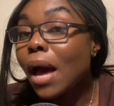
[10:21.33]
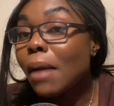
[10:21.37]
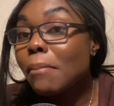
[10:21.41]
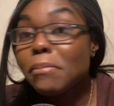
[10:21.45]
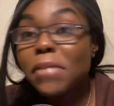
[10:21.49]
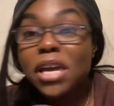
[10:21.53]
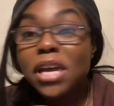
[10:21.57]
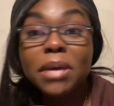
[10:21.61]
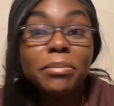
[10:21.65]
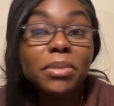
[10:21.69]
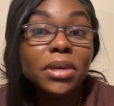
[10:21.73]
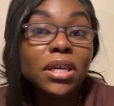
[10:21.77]

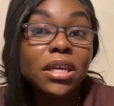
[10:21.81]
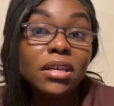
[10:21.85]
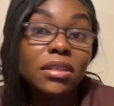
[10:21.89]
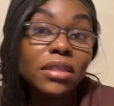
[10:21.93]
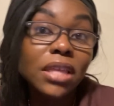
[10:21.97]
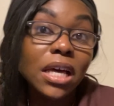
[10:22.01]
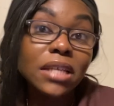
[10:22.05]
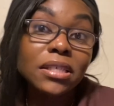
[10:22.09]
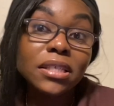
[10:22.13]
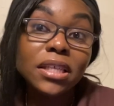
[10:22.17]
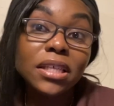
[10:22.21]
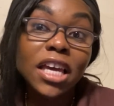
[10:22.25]
Maybe
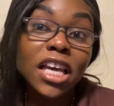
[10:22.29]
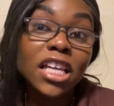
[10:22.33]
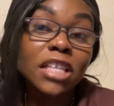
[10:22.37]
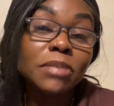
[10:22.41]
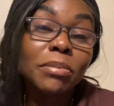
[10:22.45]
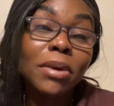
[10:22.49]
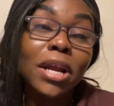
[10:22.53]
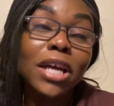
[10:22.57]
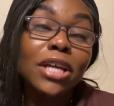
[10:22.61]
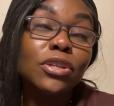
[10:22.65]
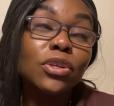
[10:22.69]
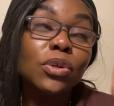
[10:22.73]
that's the case,
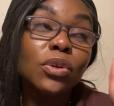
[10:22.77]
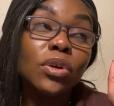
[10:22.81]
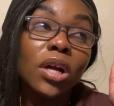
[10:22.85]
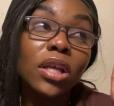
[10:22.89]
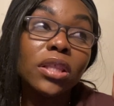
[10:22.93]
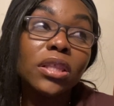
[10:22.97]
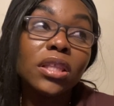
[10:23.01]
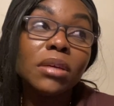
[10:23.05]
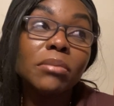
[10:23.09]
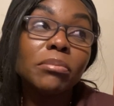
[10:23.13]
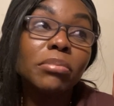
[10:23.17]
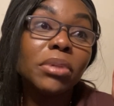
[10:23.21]
but I do
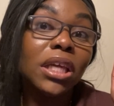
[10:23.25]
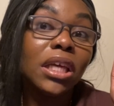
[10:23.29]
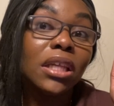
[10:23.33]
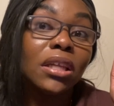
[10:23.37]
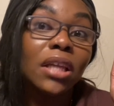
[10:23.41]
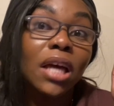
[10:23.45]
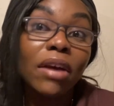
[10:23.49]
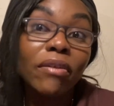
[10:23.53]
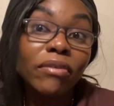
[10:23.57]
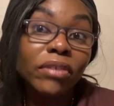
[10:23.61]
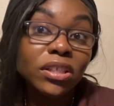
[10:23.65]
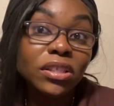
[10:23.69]
not think Blake
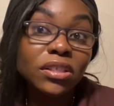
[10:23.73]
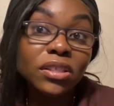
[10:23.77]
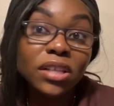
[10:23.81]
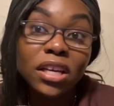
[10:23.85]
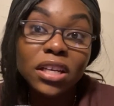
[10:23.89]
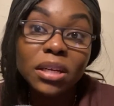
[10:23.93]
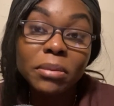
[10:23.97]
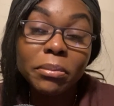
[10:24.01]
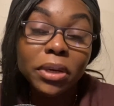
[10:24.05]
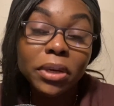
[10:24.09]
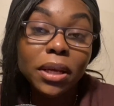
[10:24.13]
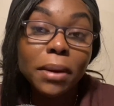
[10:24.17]
Lively listens to
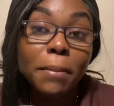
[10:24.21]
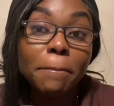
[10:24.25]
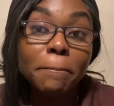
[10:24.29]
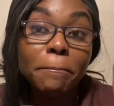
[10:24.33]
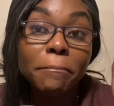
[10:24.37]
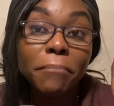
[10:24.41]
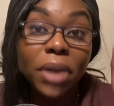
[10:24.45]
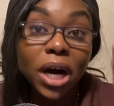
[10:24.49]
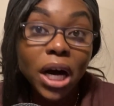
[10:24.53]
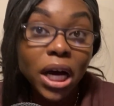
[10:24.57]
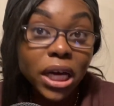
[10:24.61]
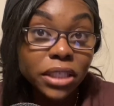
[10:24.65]
anybody
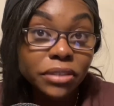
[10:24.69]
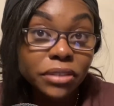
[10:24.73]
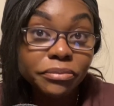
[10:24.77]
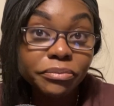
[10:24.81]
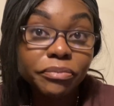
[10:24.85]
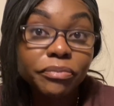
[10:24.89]
but